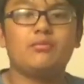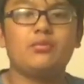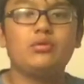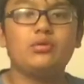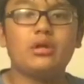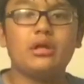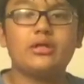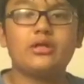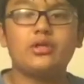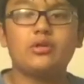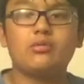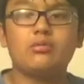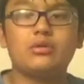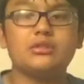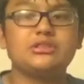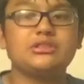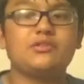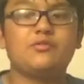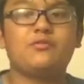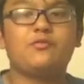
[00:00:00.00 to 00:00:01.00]
Bootlegger
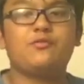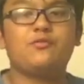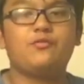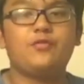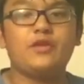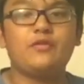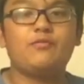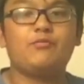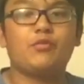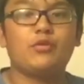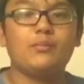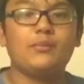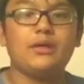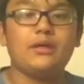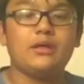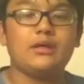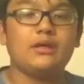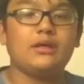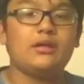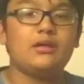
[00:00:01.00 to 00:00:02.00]
wasn't fit for
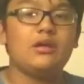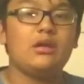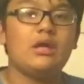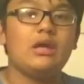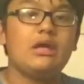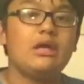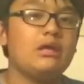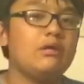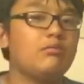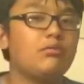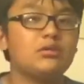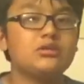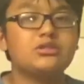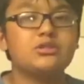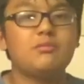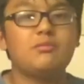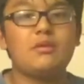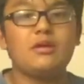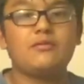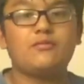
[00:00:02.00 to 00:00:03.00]
me, and it
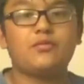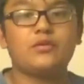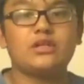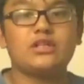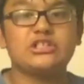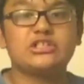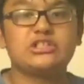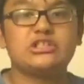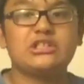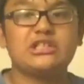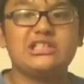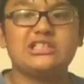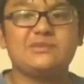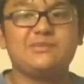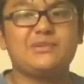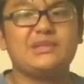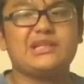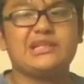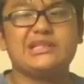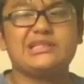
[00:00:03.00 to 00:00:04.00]
wasn't meant for this list
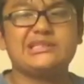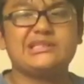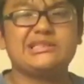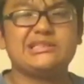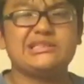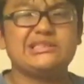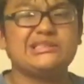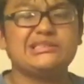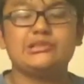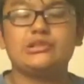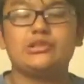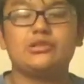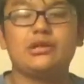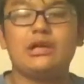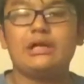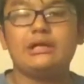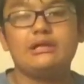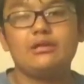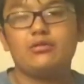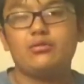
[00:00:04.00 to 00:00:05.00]
because, you know,
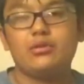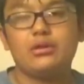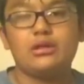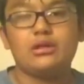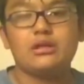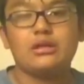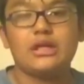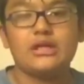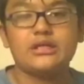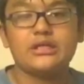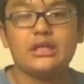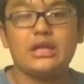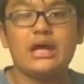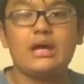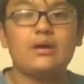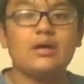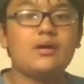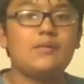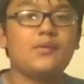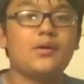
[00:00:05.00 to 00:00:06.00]
I don't really like it.
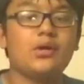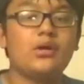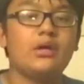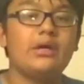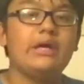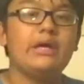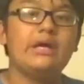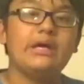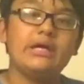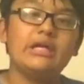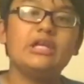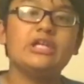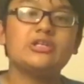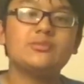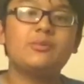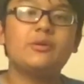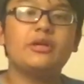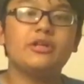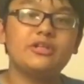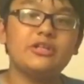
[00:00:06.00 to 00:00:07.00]
However, it is
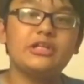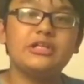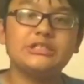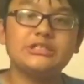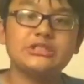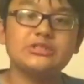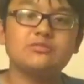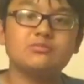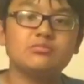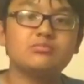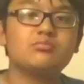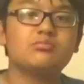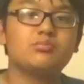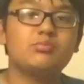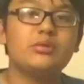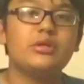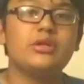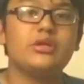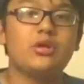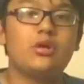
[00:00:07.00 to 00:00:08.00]
pretty decent,
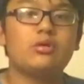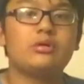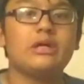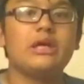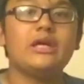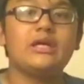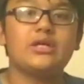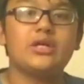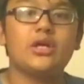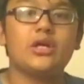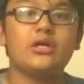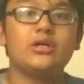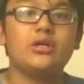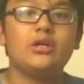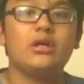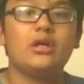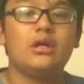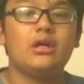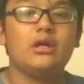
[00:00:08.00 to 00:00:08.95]
pretty okay gun.